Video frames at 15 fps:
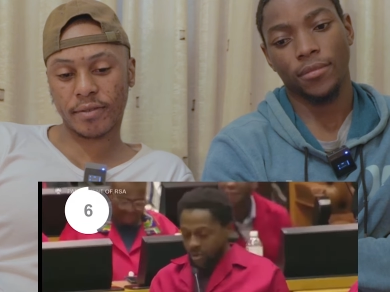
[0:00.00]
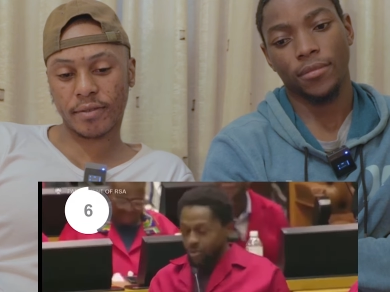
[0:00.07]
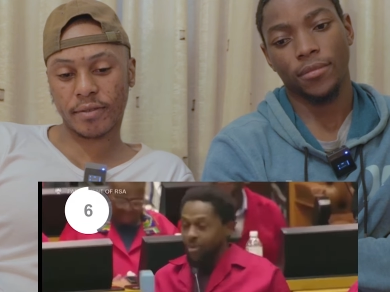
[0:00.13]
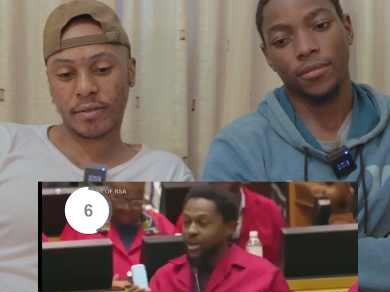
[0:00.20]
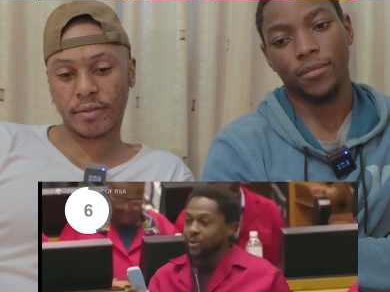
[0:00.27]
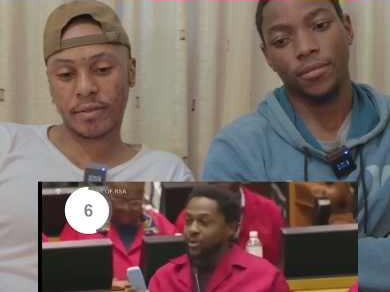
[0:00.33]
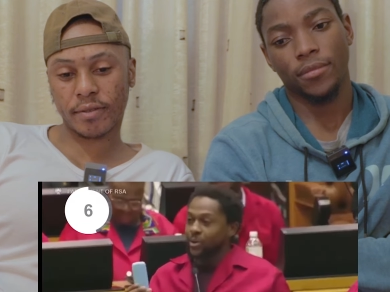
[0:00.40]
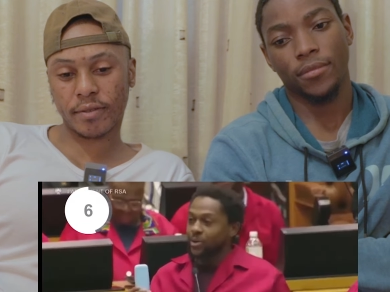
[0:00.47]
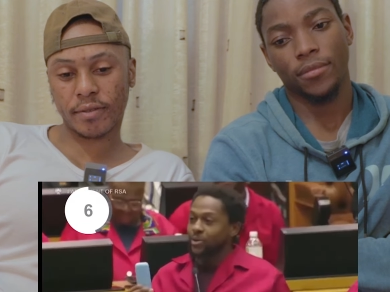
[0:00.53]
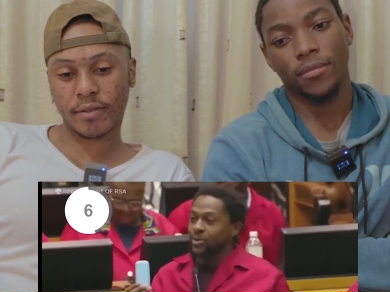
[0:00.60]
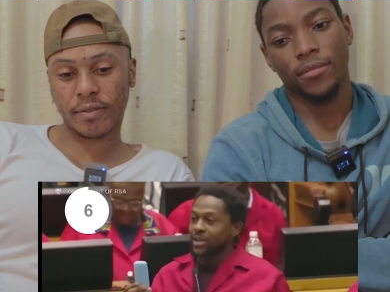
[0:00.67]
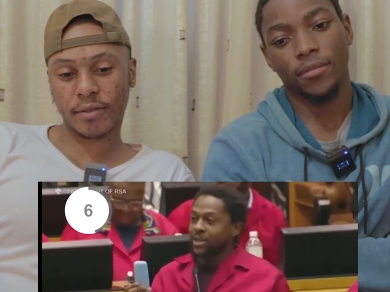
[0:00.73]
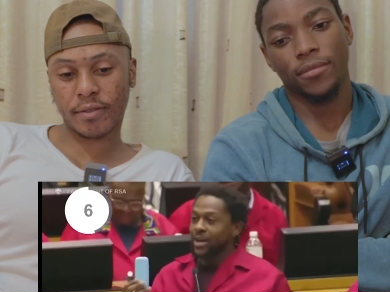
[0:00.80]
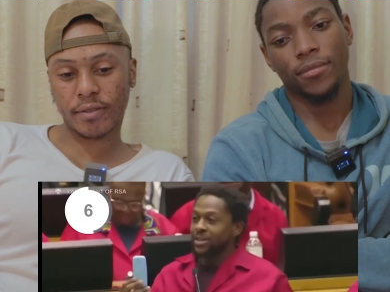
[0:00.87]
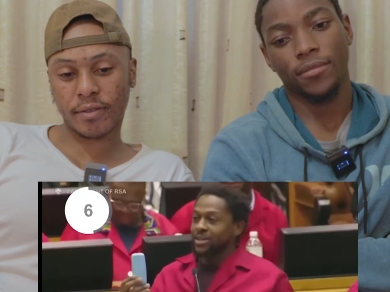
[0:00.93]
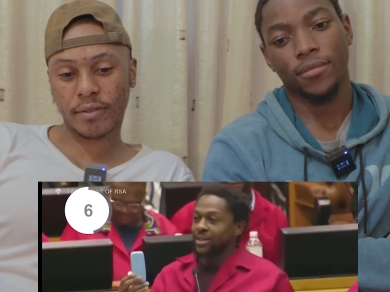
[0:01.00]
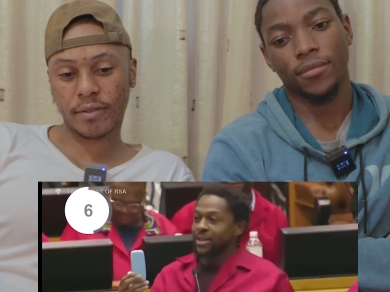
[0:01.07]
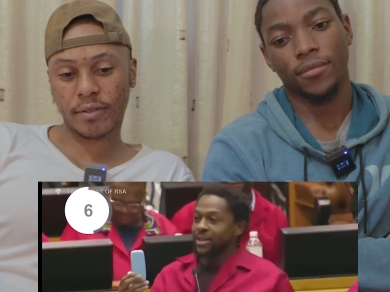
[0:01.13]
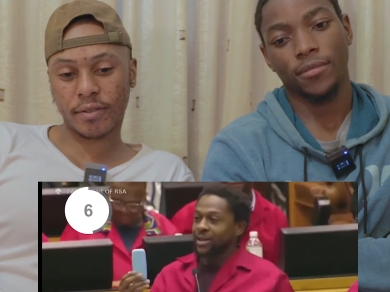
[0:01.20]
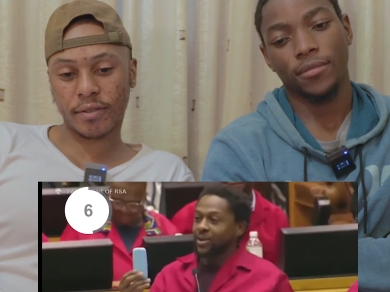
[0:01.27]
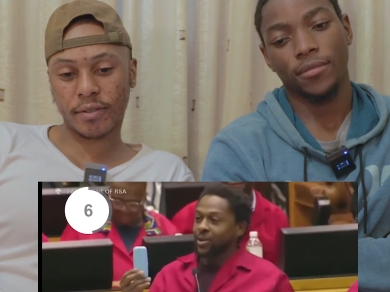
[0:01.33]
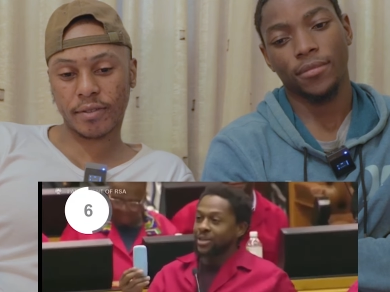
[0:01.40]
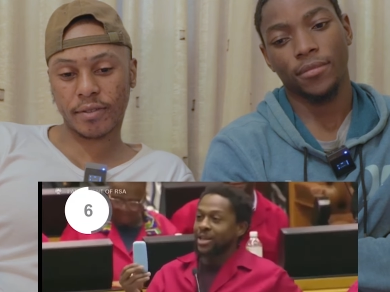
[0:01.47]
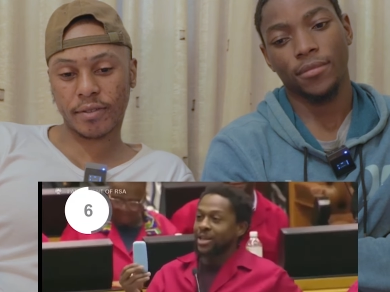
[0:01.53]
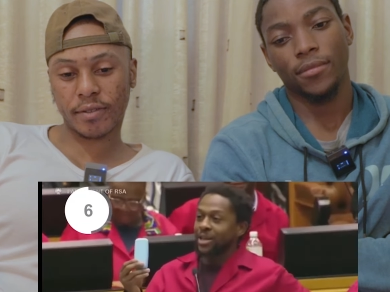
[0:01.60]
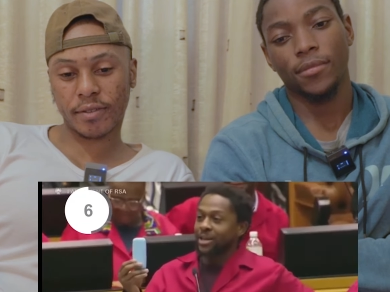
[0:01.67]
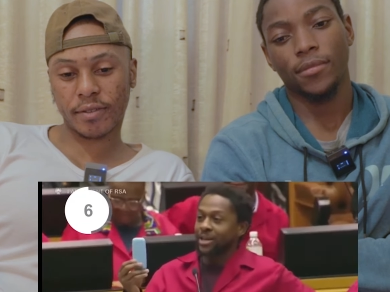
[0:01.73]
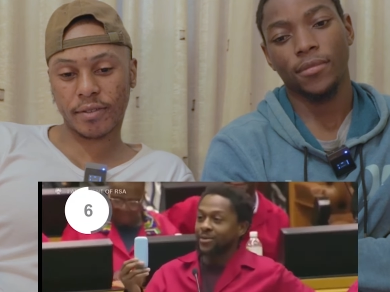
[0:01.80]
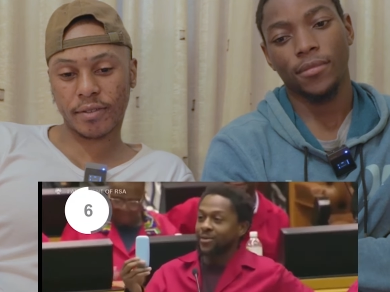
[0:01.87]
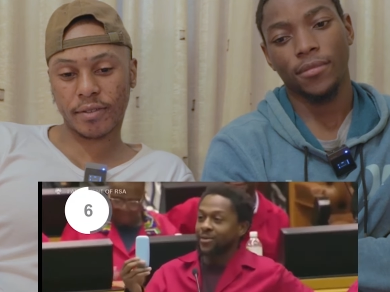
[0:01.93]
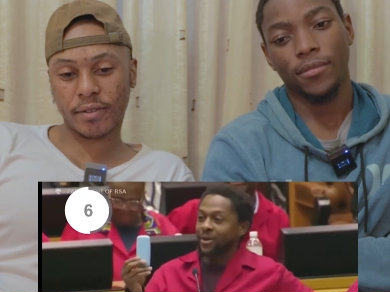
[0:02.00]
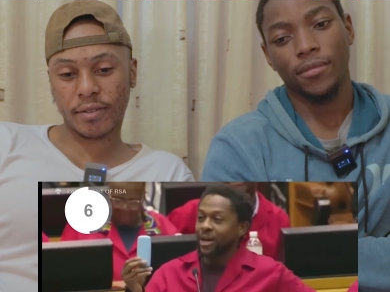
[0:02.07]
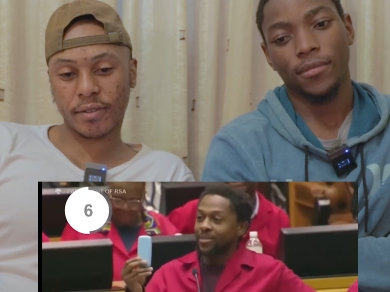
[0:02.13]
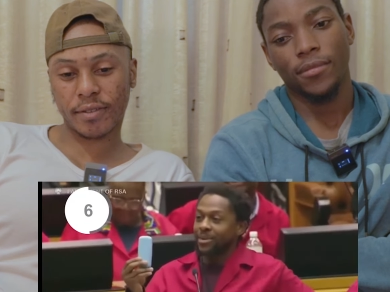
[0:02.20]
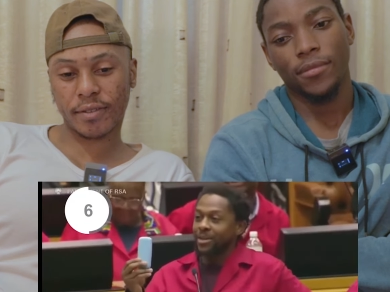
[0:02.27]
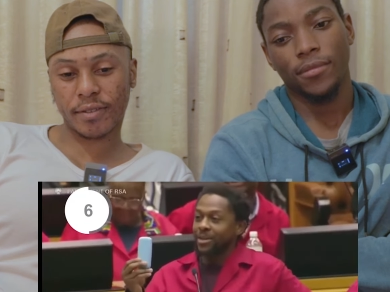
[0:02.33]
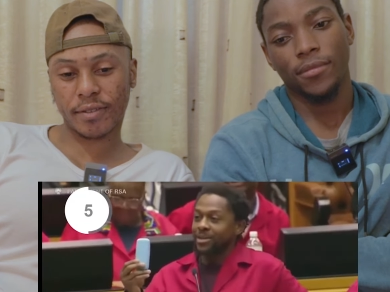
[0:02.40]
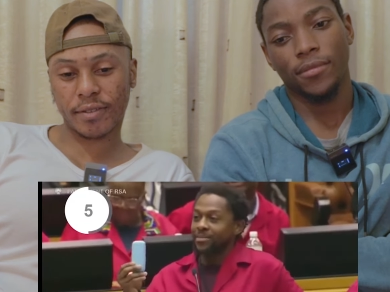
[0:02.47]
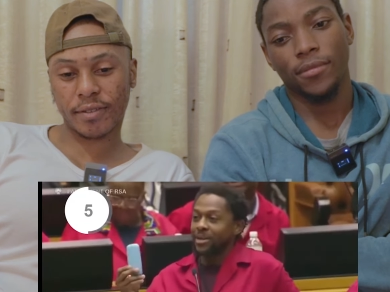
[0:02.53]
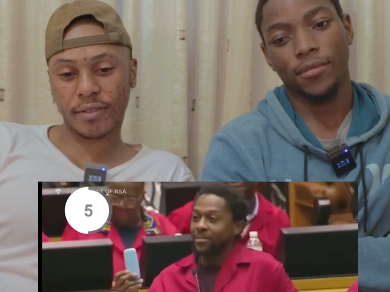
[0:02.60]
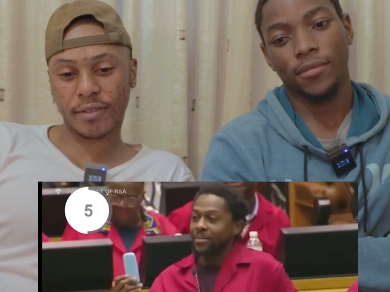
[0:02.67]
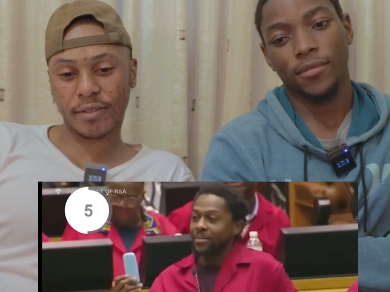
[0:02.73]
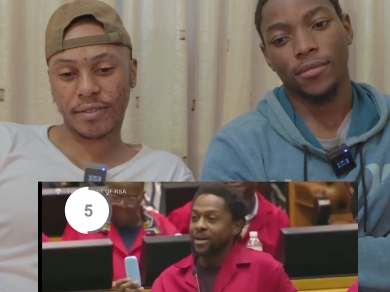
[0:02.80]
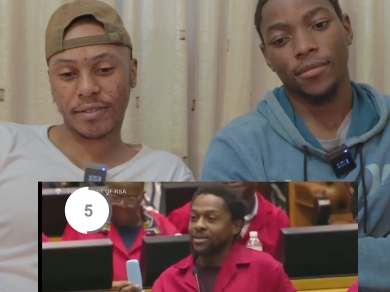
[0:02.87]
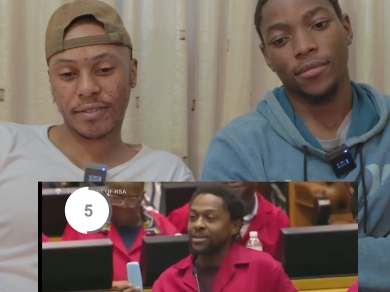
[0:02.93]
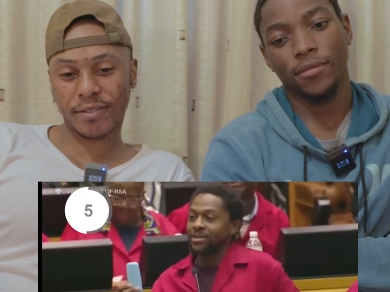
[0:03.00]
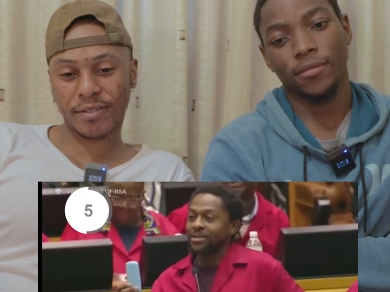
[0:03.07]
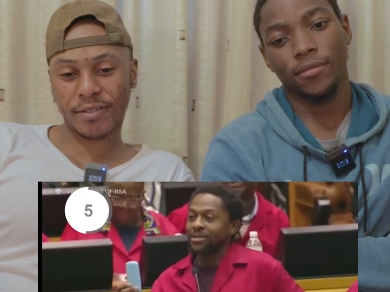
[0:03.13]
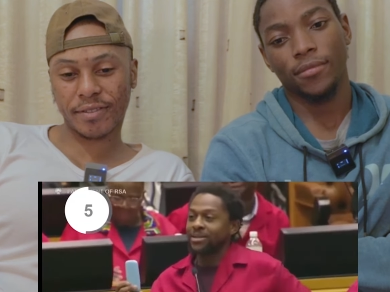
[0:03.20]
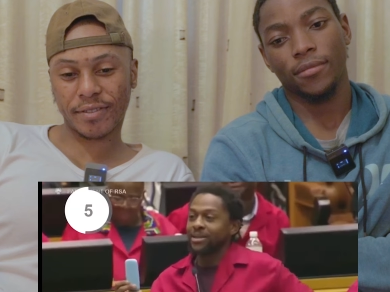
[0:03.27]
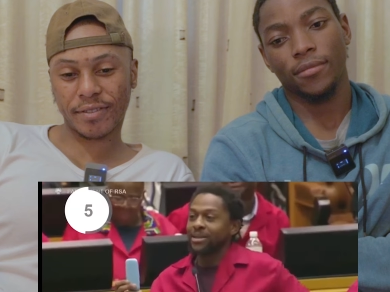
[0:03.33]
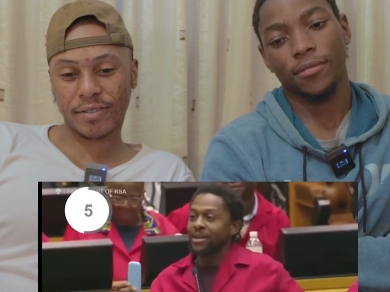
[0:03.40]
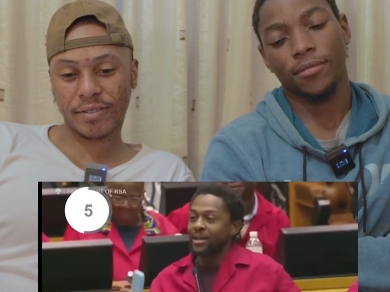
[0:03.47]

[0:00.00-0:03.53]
Speaker 1: You might want to start uh, ordering it for cabinet members,